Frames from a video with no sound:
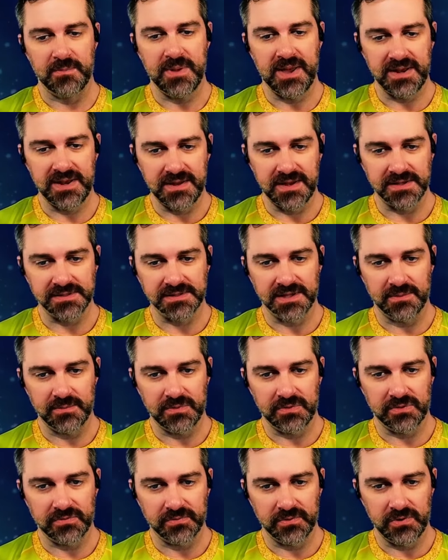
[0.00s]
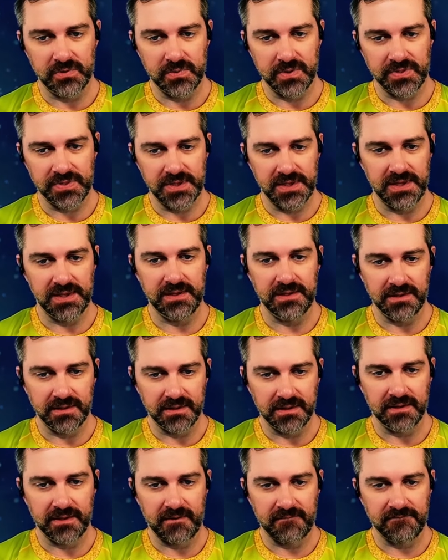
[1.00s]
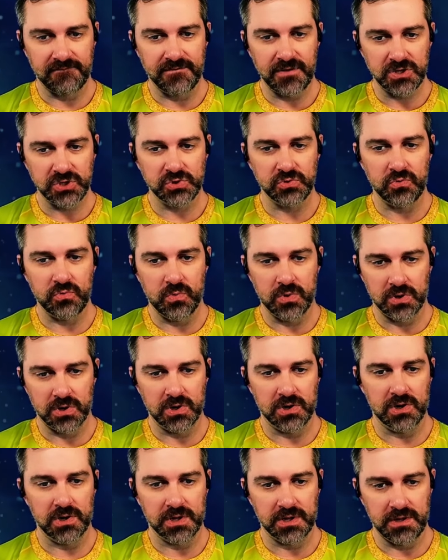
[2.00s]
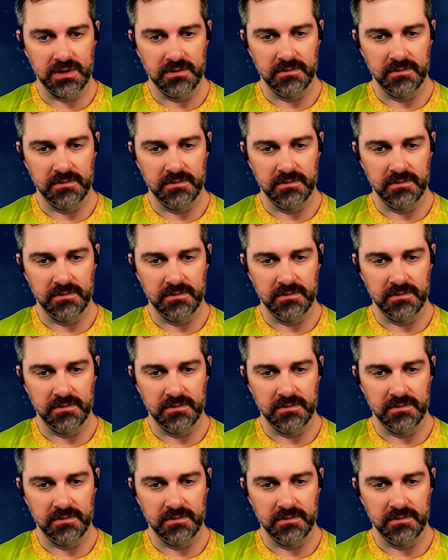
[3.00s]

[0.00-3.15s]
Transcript: Mendez coming through with the official word.